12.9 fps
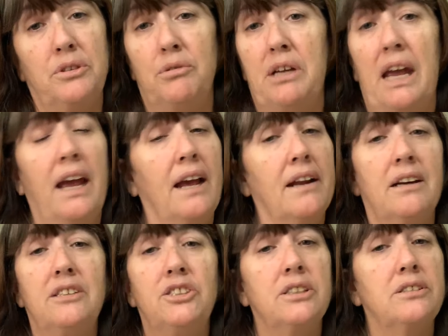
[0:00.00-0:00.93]
You
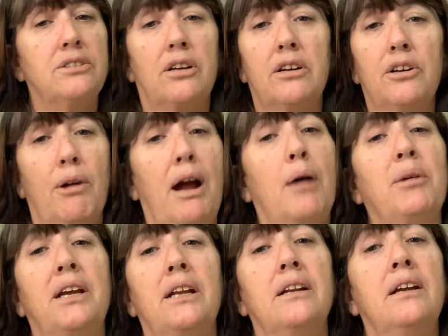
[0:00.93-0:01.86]
cannot just start
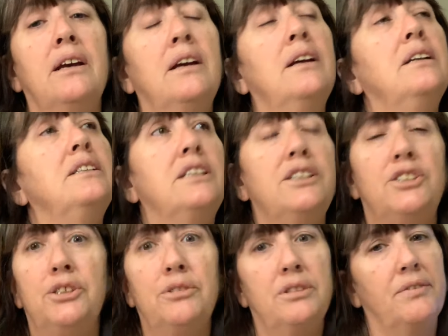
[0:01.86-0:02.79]
grabbing
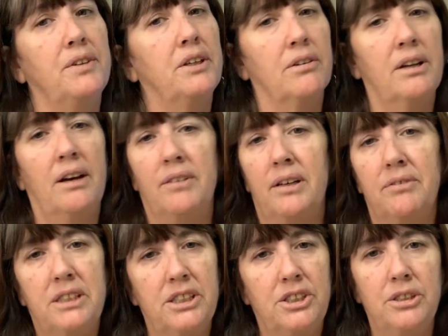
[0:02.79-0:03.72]
tissues if you don't have
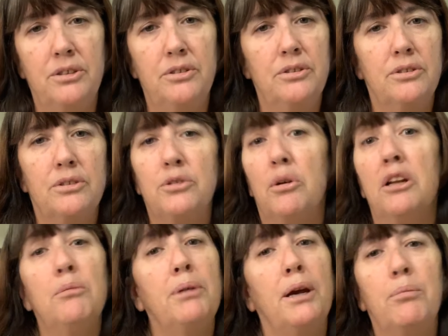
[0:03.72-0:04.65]
enough tissues, or
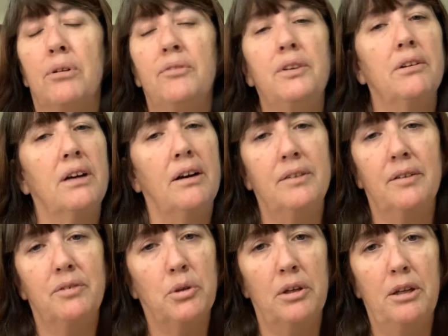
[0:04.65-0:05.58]
toilet paper if you don't have
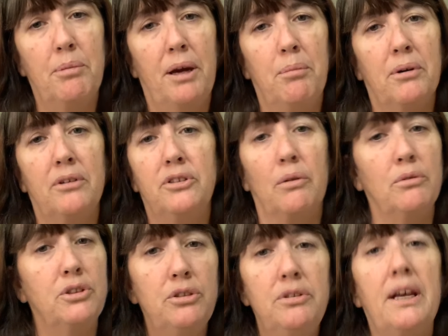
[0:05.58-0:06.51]
enough toilet paper.
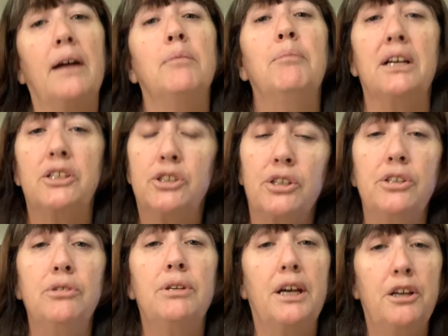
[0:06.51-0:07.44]
Don't do that. Make sure
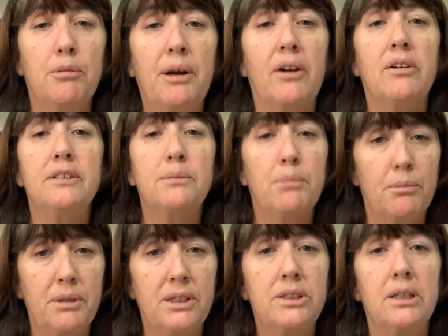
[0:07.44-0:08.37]
you get your parents'
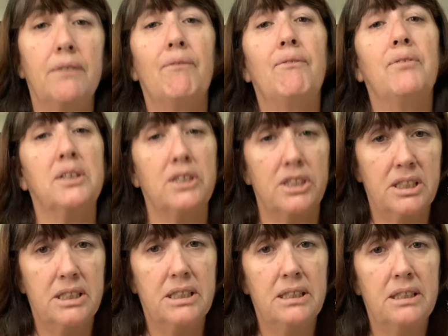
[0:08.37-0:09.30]
permission
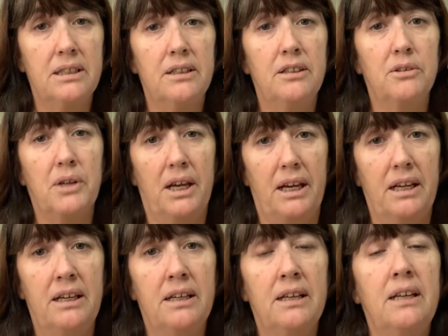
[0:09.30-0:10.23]
first, okay?